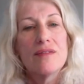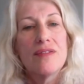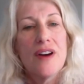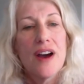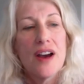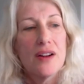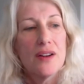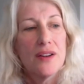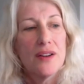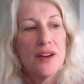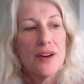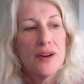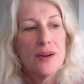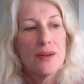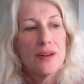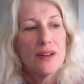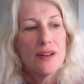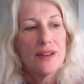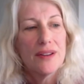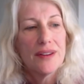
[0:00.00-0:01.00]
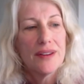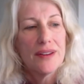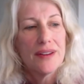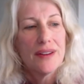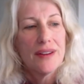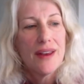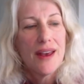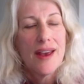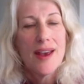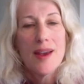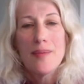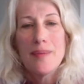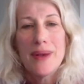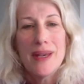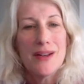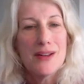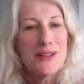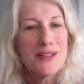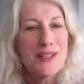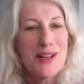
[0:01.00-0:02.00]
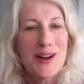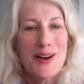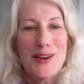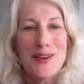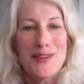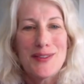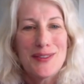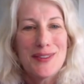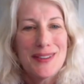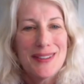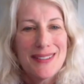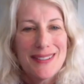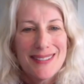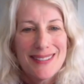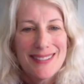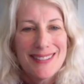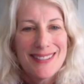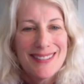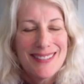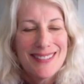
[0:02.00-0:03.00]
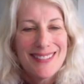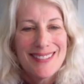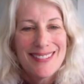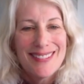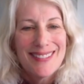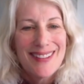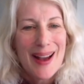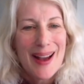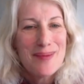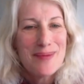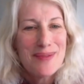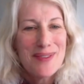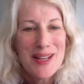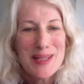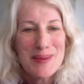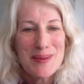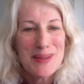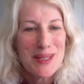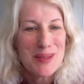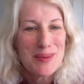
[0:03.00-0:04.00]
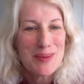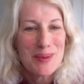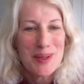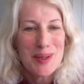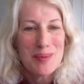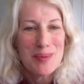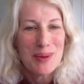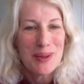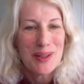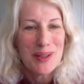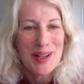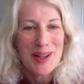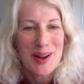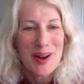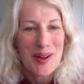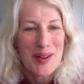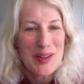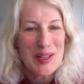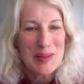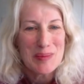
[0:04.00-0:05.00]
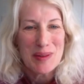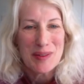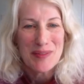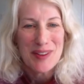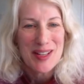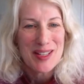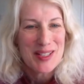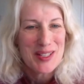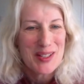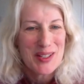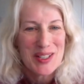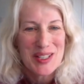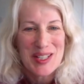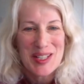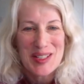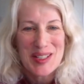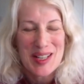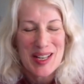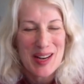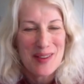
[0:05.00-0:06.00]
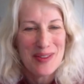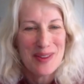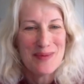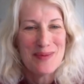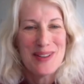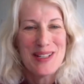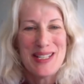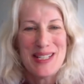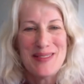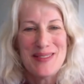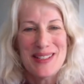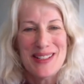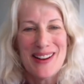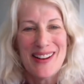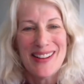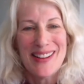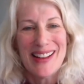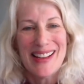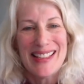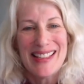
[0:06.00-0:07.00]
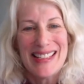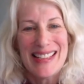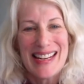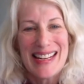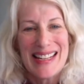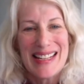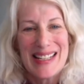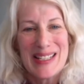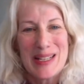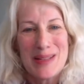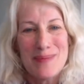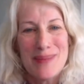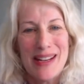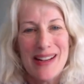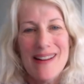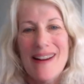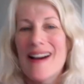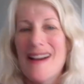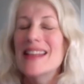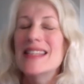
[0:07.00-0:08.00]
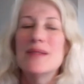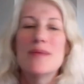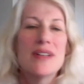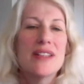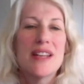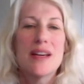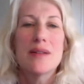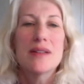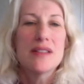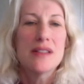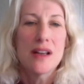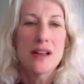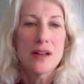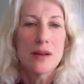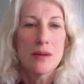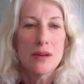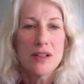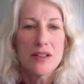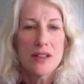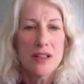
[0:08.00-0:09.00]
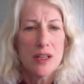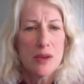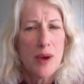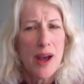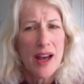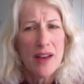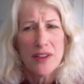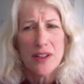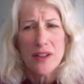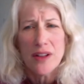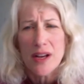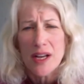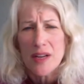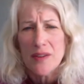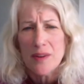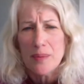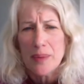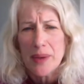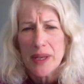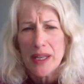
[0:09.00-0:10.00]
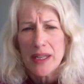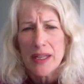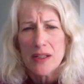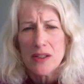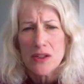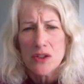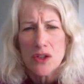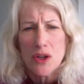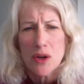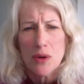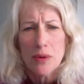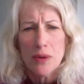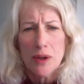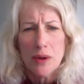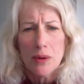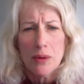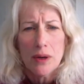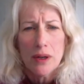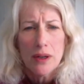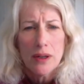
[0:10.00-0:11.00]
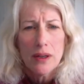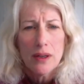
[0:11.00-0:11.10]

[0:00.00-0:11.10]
Final note, hey, be yourself. I'm friends with this really brilliant college professor, and she said when she was online dating, she'd meet guys, and what they would say to her is, you have a lot of opinions, don't you?